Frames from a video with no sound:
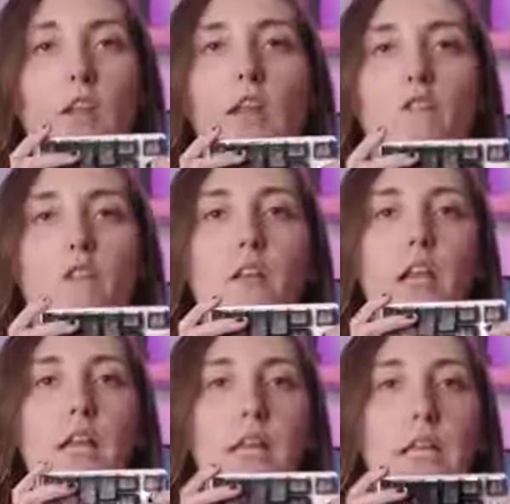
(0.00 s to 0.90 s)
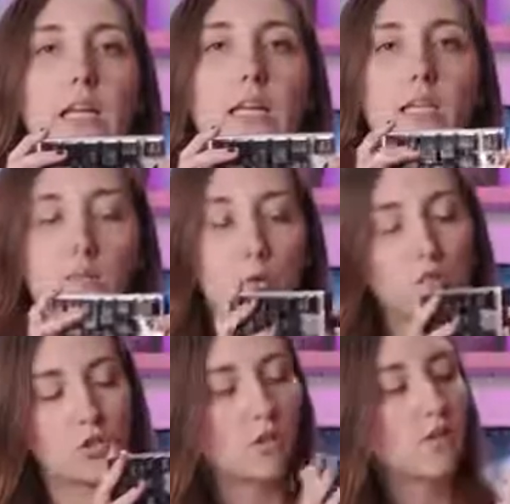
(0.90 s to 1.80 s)
Like I feel like
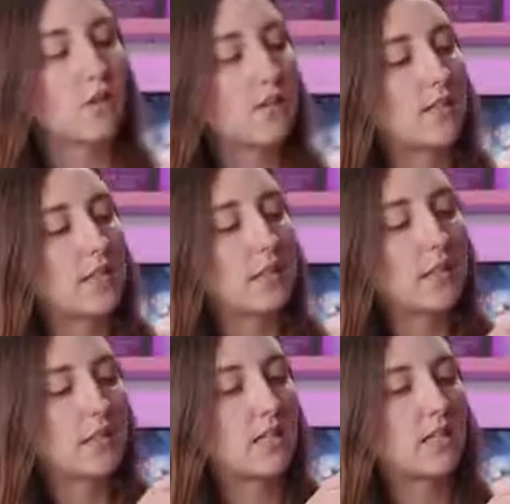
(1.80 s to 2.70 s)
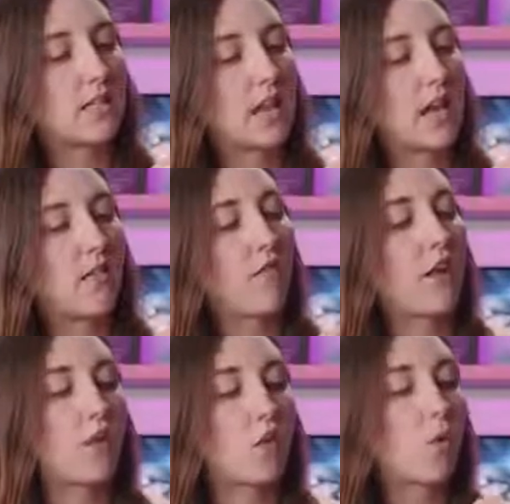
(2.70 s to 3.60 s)
keyboards should look very seamless, and it's kind of
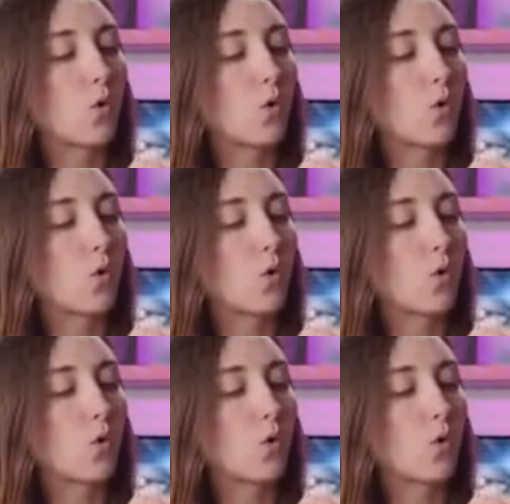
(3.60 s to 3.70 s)
like an